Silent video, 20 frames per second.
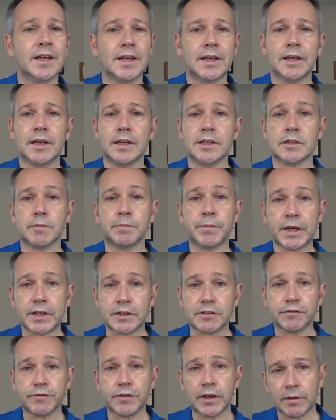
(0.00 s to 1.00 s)
It's a pig
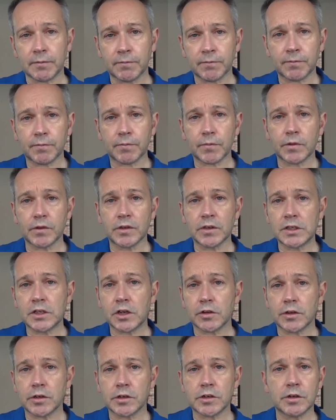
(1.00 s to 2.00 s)
to fit,
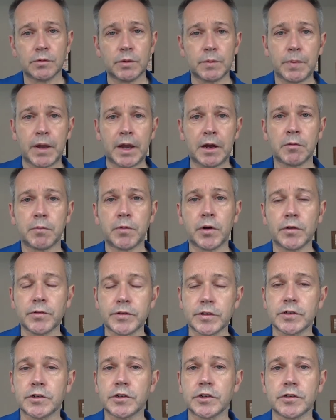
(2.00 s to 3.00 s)
nothing to do with Power Bronze,
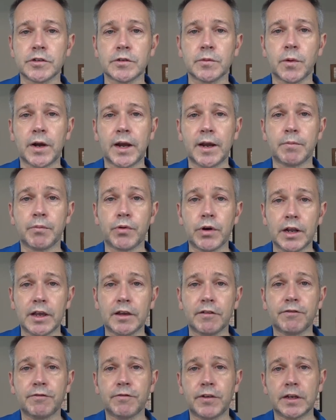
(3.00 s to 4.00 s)
it's just the way
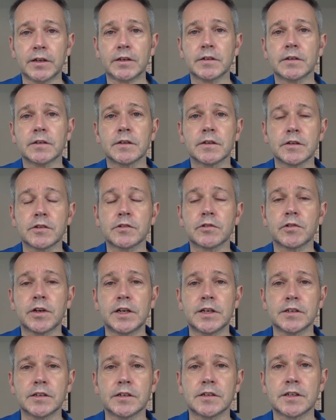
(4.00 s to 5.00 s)
Aprilia fit the
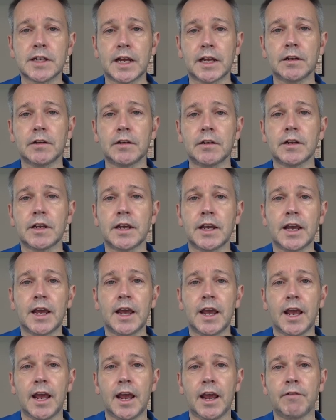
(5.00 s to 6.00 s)
screens as standard.
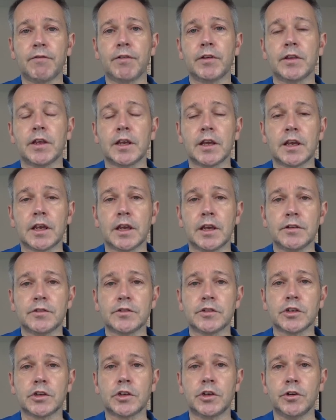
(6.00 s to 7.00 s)
Everything is
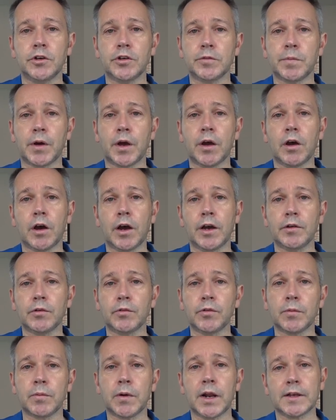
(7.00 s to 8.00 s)
secured behind
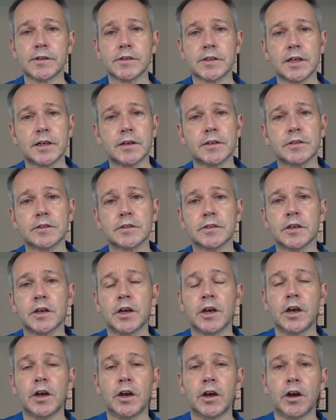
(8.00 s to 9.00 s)
all the plastics
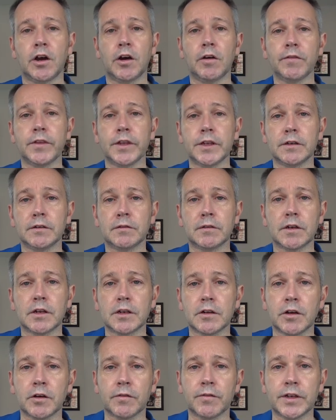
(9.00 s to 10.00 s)
of
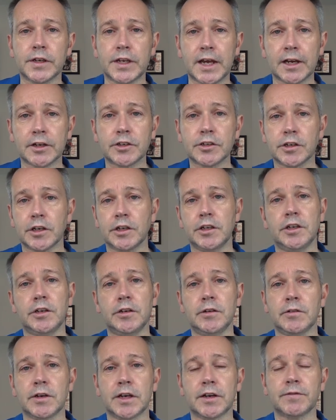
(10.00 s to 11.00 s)
the dash, and
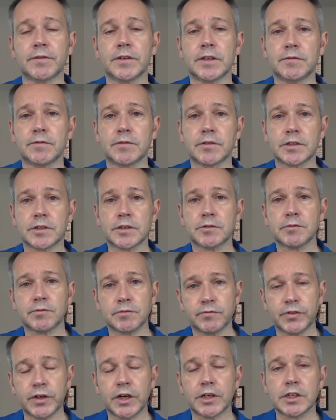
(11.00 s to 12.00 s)
you have to
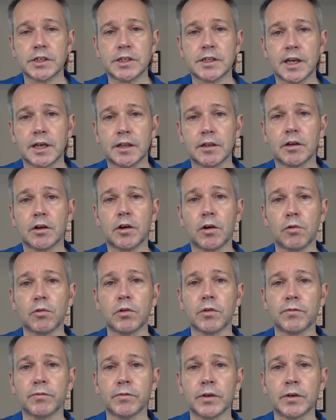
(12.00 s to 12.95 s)
virtually take the whole